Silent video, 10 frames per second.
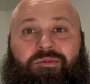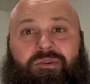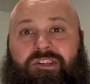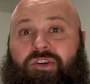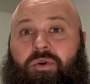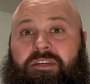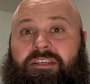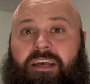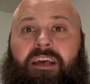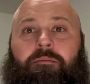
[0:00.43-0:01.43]

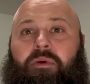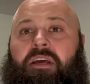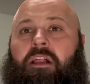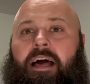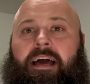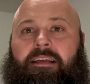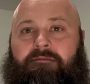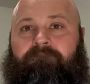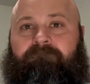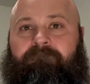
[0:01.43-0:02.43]
Rejoice and be
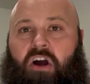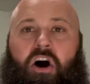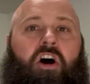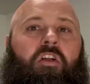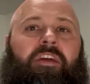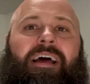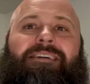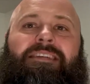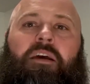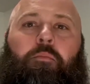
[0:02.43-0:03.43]
glad. All that
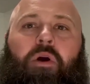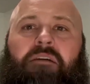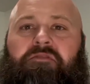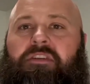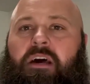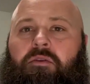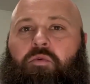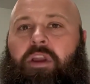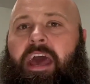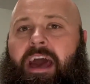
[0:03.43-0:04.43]
Isaiah prophesied
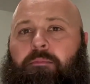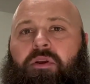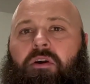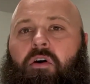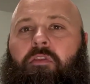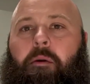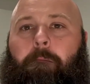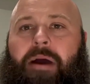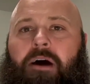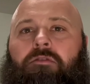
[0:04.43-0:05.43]
would happen on the
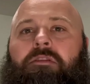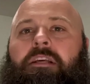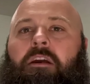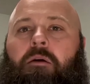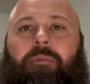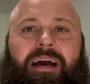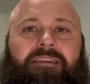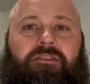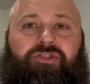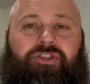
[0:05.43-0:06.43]
mountain in our
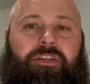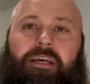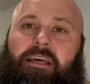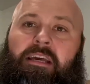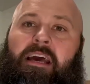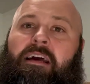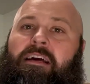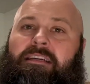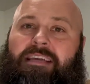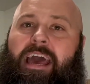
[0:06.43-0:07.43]
passage today
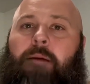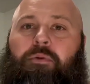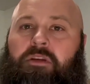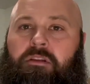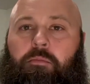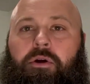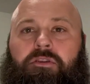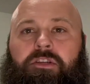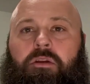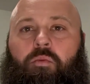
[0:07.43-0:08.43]
has happened in the
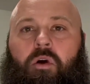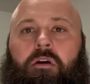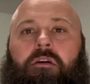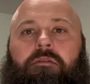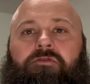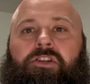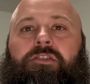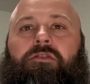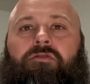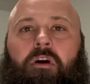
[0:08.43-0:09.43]
person and work of
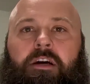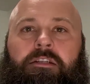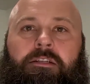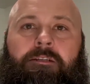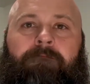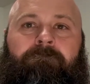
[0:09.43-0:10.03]
Jesus Christ.